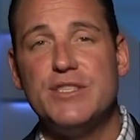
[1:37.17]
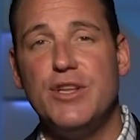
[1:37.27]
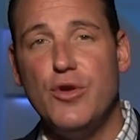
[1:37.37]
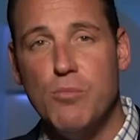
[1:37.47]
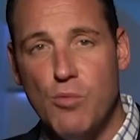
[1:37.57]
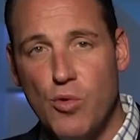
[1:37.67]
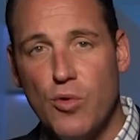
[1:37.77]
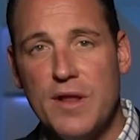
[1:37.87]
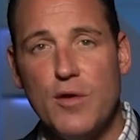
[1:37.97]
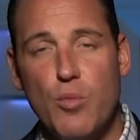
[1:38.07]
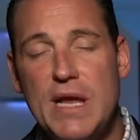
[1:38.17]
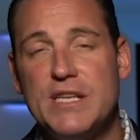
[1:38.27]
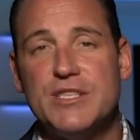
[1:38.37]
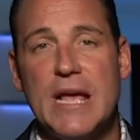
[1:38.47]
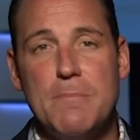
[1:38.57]
to do more in the
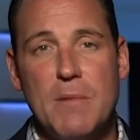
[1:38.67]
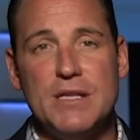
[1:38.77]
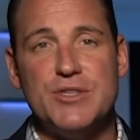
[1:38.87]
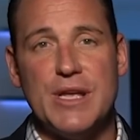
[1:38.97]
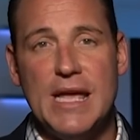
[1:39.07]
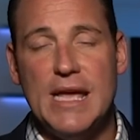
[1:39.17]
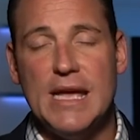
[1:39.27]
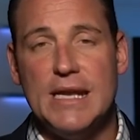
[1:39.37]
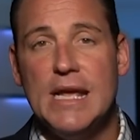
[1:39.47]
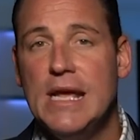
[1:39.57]
weeks and months ahead,